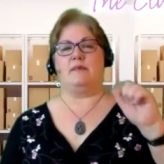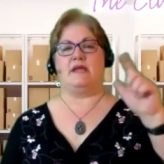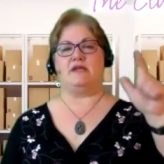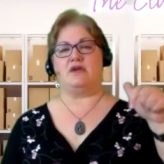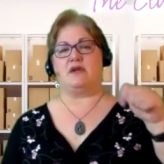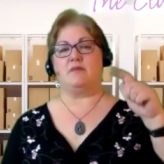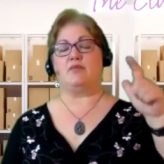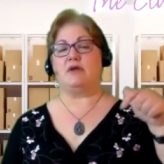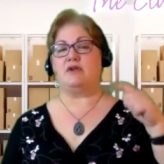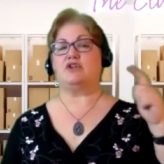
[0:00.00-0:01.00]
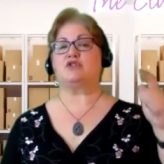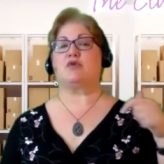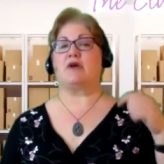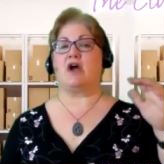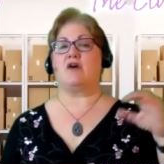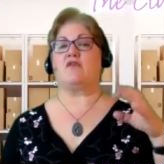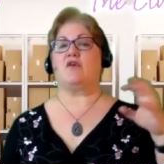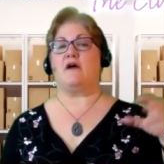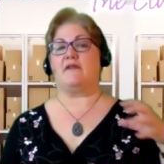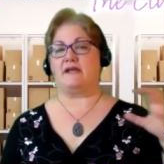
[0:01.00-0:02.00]
You can put newsprint over
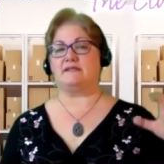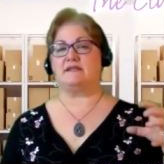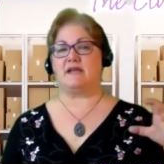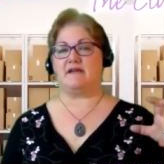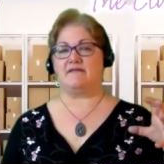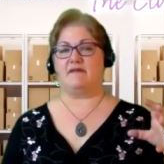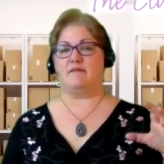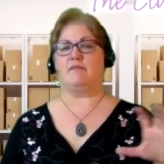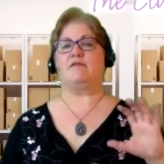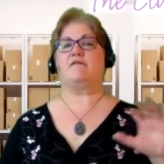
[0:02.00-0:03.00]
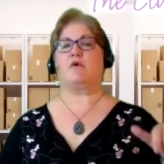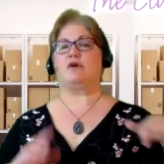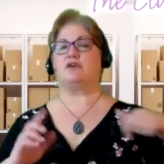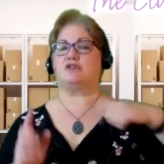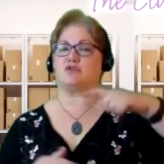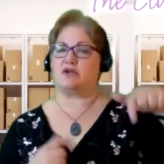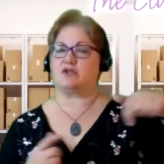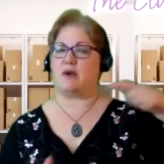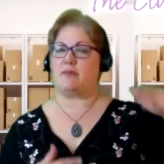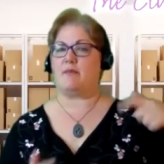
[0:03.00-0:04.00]
all that stuff before you stretch
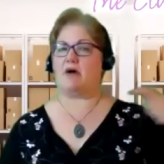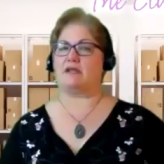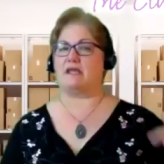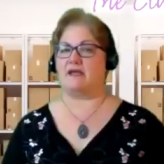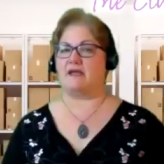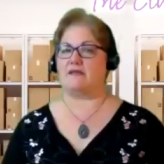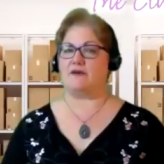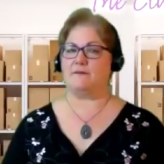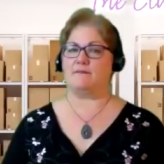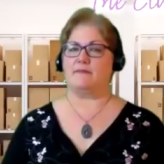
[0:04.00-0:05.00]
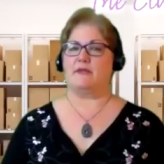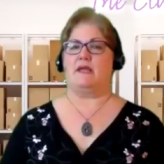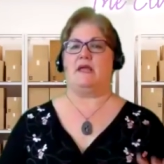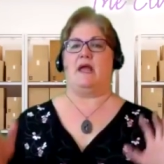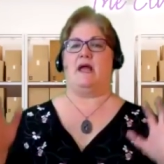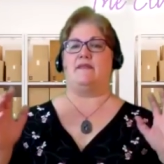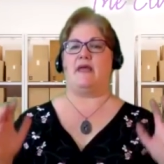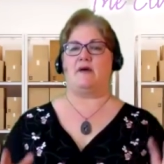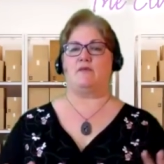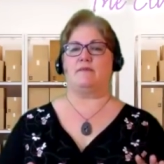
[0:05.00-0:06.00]
wrap them all together, and
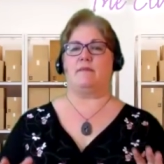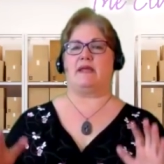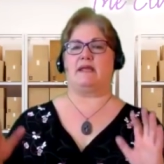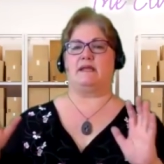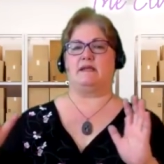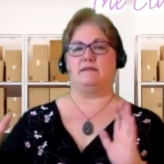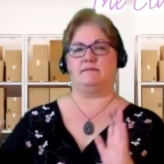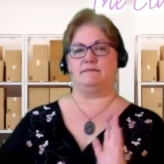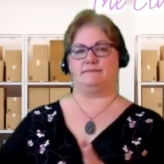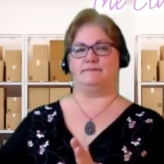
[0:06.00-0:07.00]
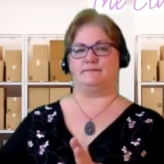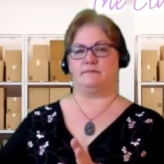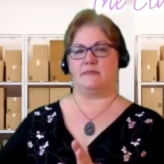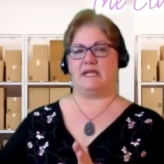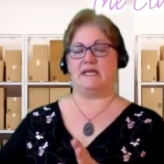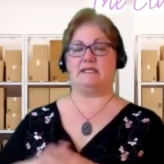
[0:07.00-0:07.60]
that would make it easy to